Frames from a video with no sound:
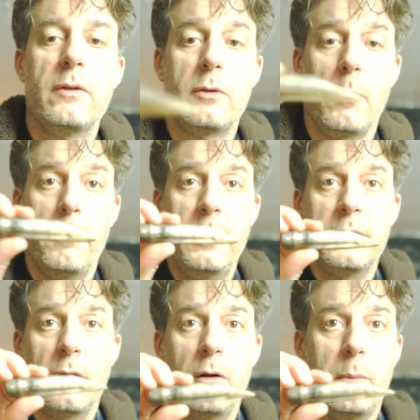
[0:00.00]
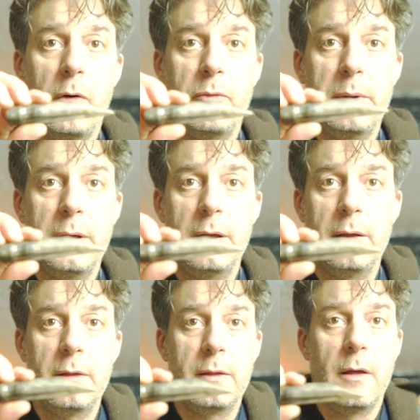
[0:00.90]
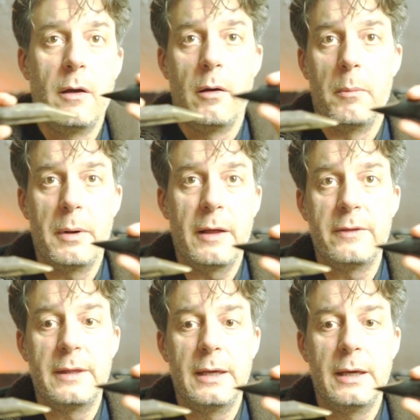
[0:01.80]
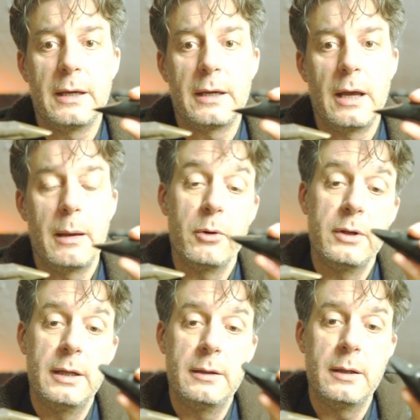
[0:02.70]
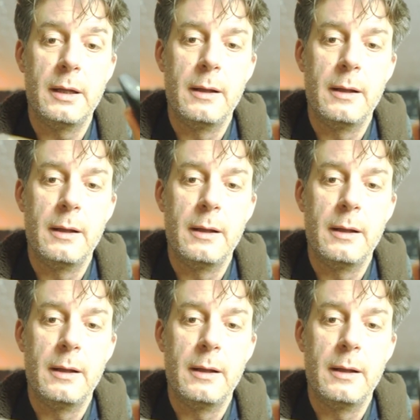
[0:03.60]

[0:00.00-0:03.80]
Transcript: some metal mouthpiece, plastic, ebonite,